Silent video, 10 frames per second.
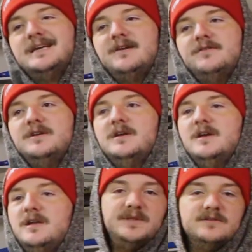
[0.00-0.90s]
down,
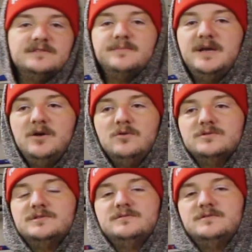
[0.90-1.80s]
I mean, those are my
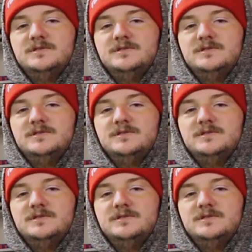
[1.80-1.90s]
goals.